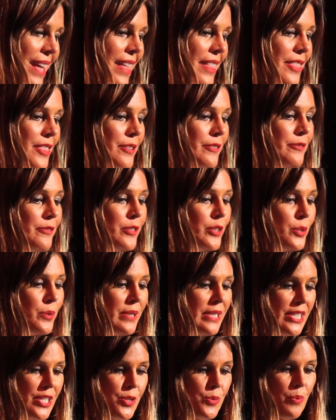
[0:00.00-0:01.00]
The
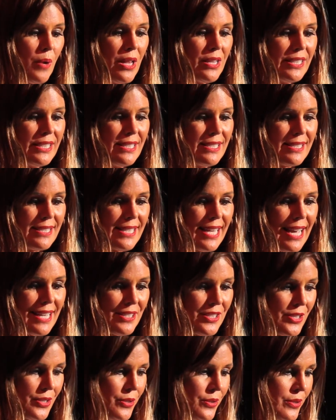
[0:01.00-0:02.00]
fluid swelling his
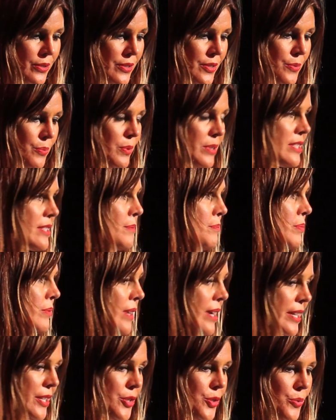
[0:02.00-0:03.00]
testicles was the
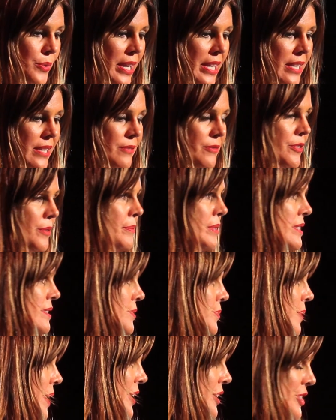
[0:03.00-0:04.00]
blood draining from his
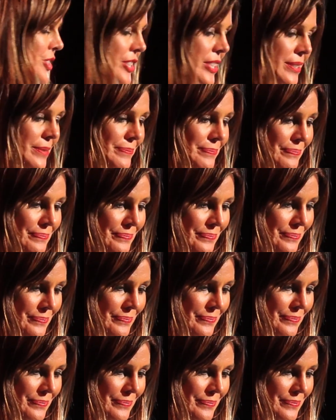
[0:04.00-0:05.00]
erection.
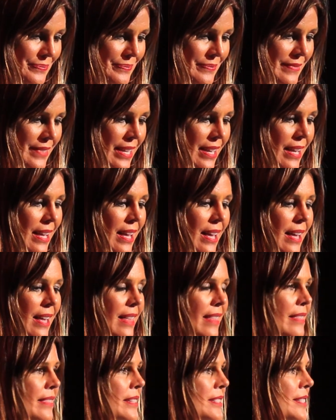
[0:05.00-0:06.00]

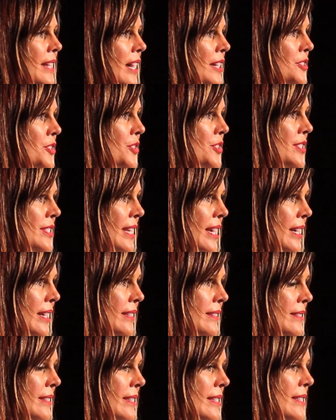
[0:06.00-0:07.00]
The doctor
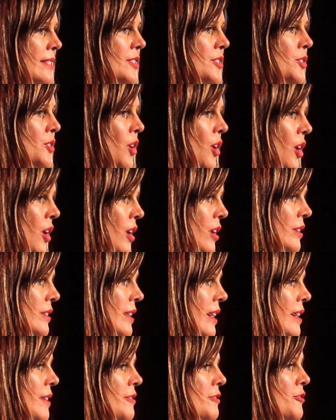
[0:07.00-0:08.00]
said, "It's called
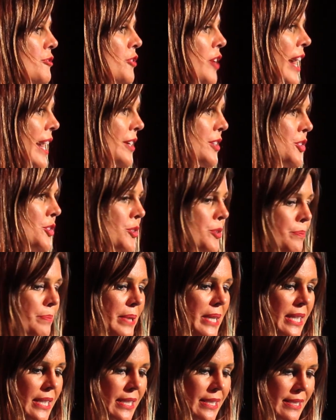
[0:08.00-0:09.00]
a fractured
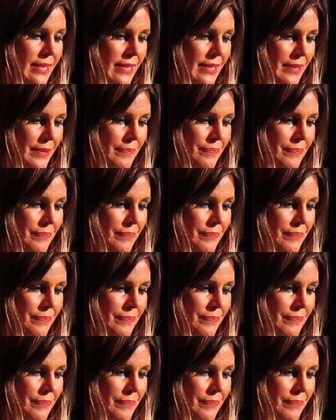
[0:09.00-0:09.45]
penis."